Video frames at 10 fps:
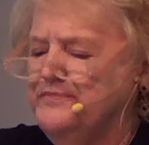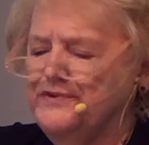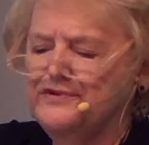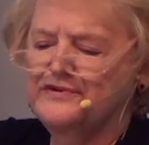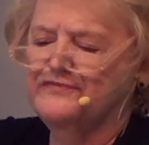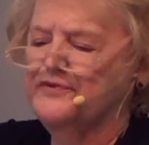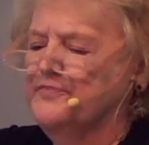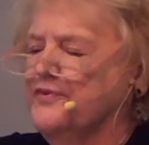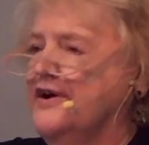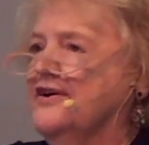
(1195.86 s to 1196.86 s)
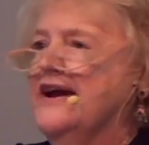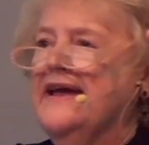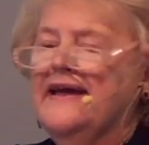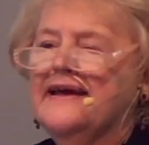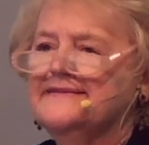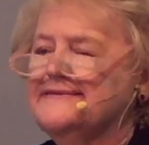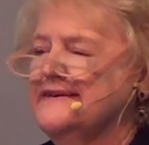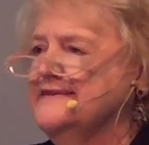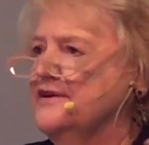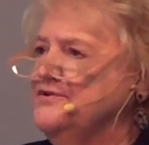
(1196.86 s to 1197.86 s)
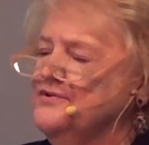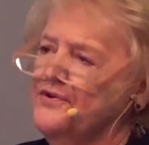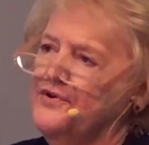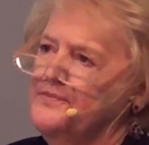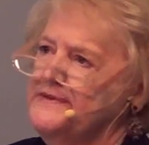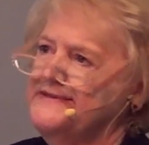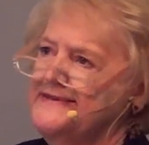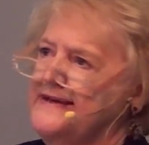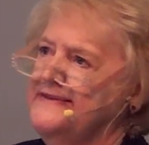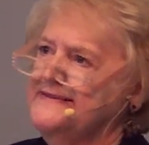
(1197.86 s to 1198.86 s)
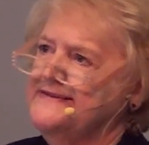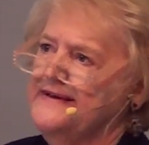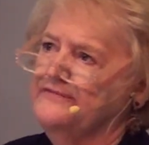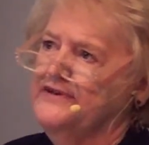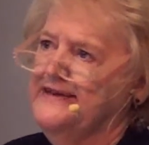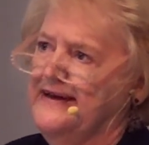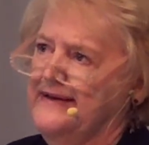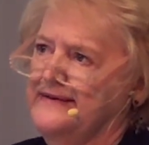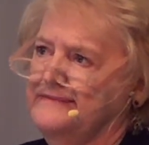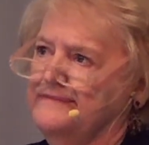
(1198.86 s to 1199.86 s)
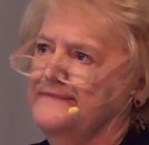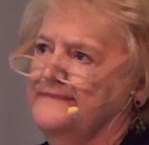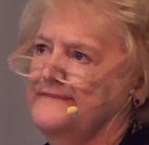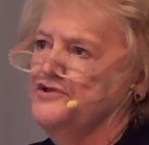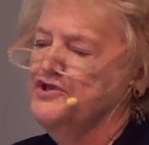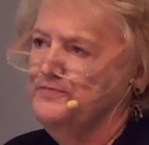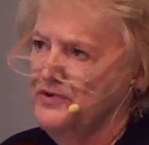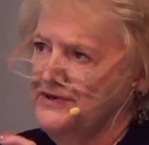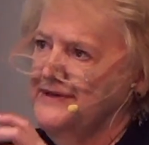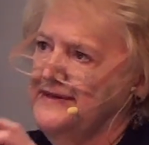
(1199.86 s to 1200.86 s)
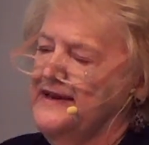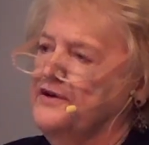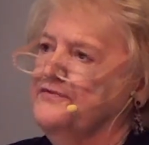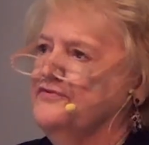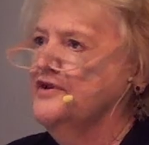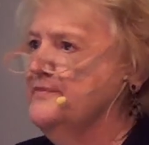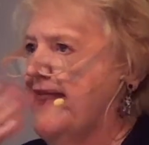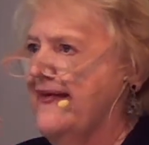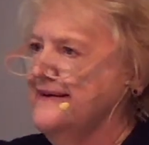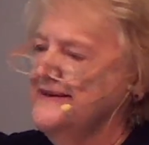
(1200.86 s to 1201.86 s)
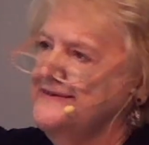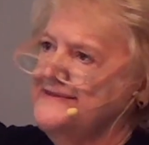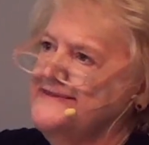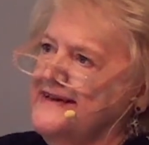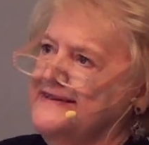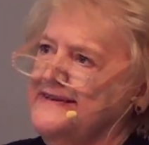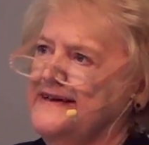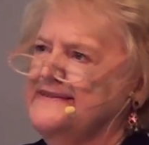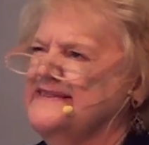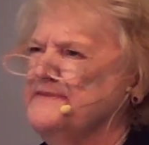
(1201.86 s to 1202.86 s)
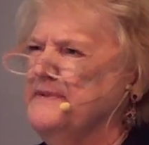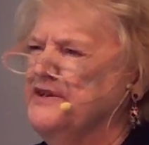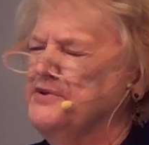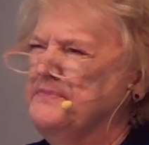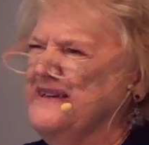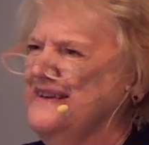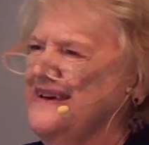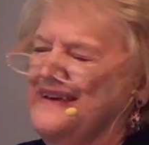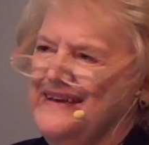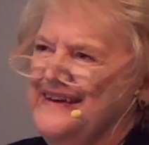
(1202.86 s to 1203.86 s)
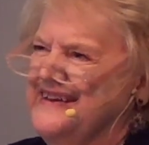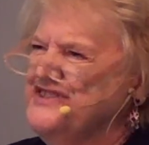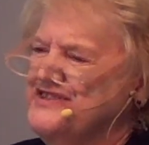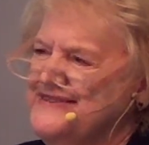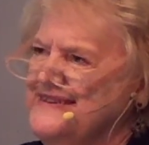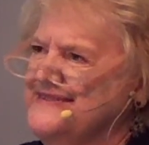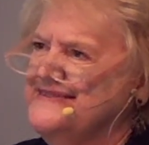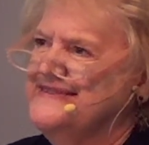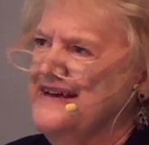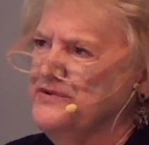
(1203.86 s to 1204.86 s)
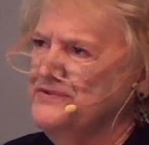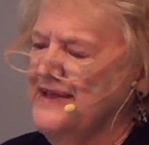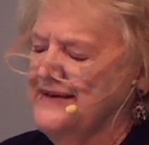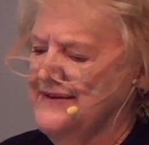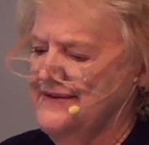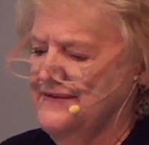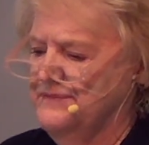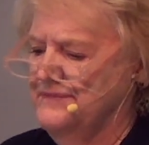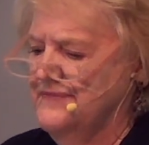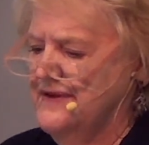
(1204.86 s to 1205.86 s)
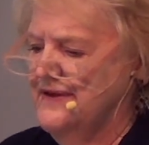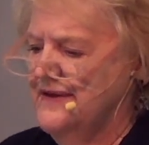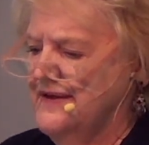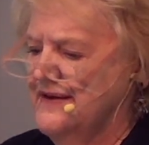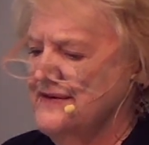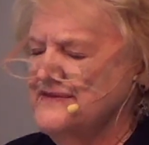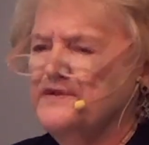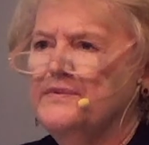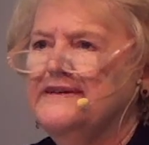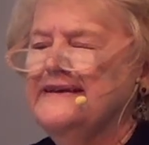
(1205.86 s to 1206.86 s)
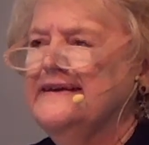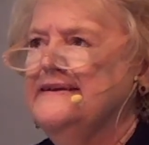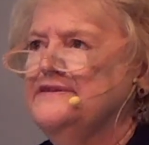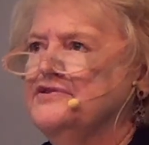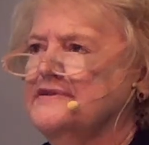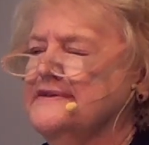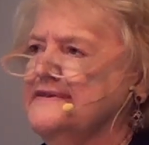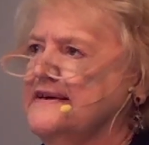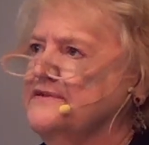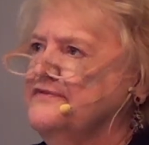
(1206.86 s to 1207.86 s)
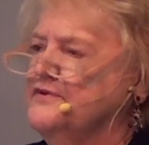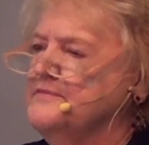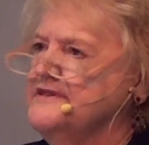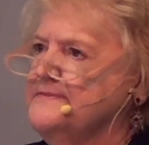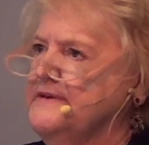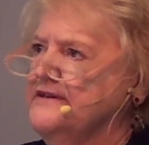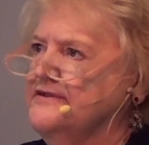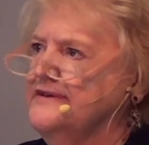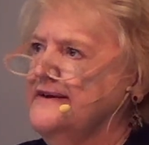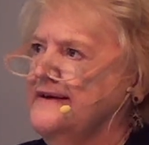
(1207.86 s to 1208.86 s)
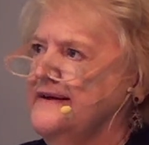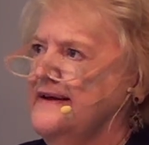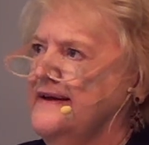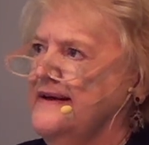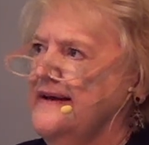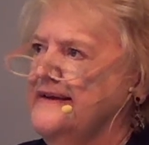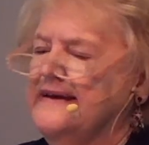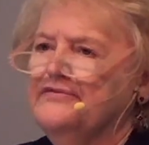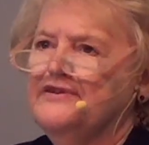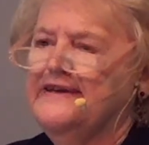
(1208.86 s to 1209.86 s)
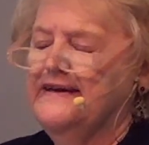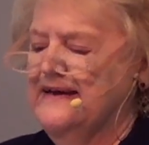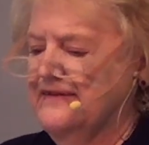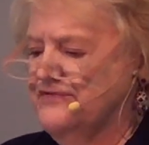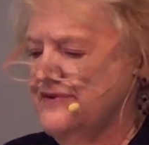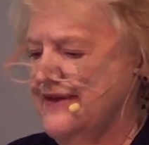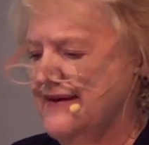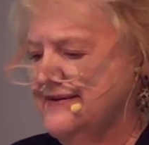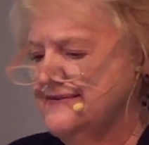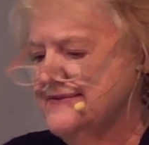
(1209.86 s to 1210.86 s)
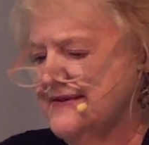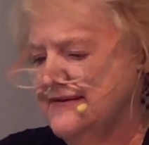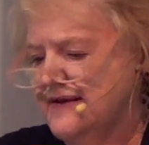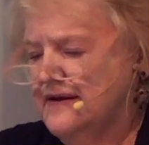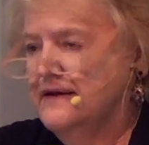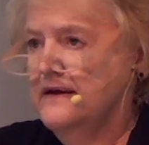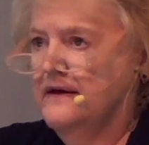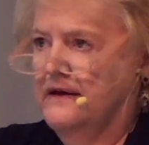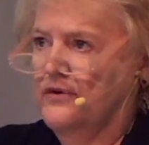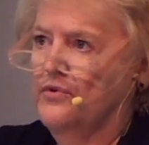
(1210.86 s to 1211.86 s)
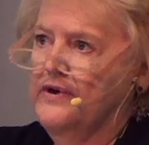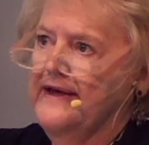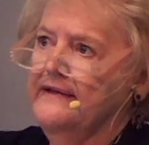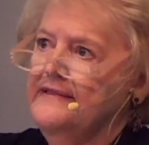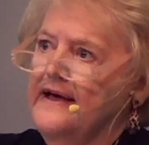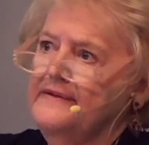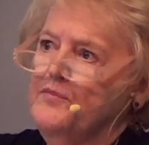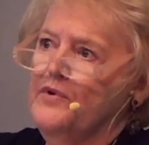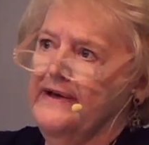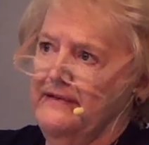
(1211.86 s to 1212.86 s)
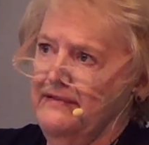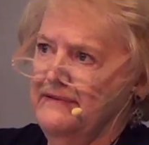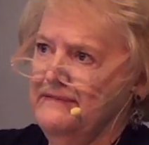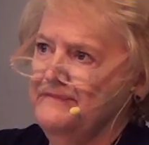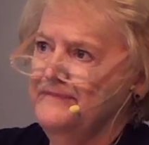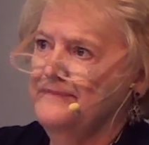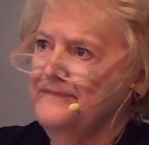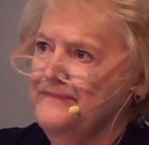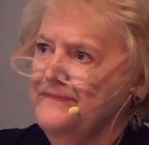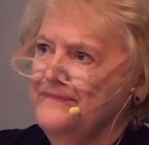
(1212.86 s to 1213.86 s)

beautiful prayer and said, now you go home and say this every day. And she printed it out him and he stuck it on his mirror, but it just didn't sound like him. So one day he took it down from his mirror, and every day after that he said, oh hell, I'm well. Hell,